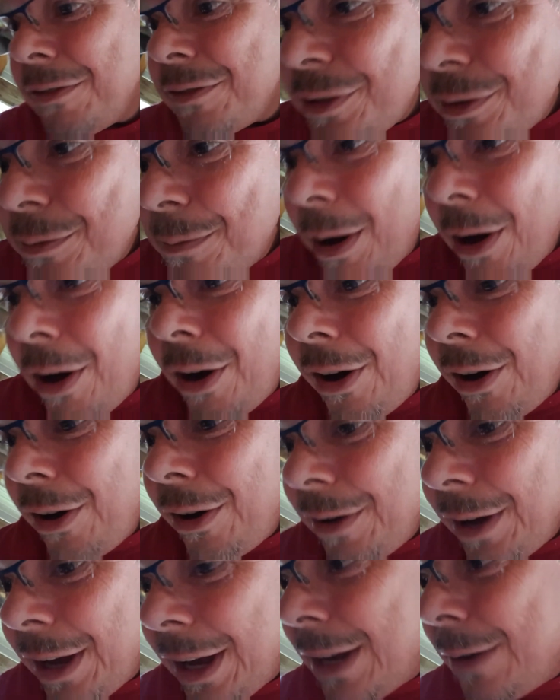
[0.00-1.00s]

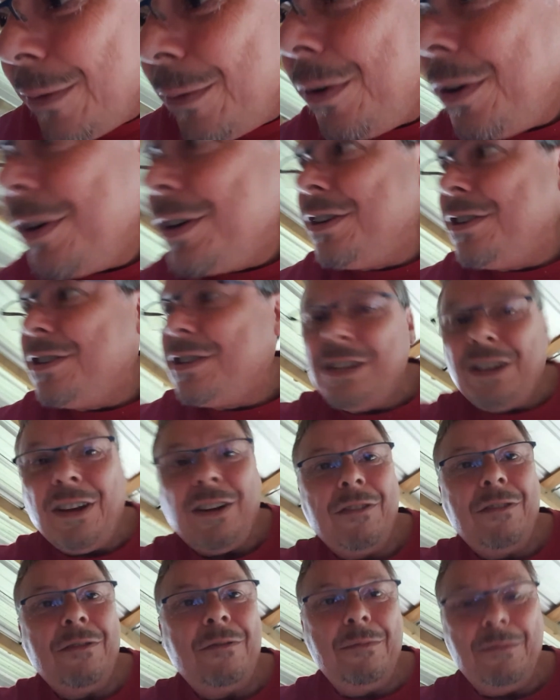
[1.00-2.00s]
small and work
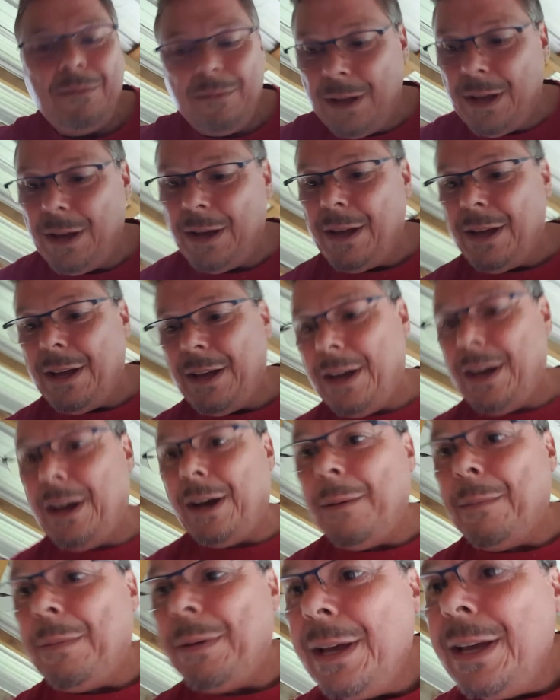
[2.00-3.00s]
yourself
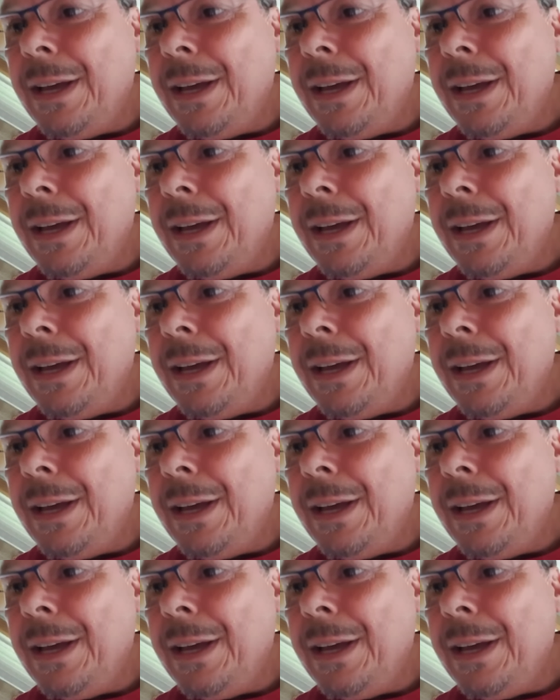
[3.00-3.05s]
up.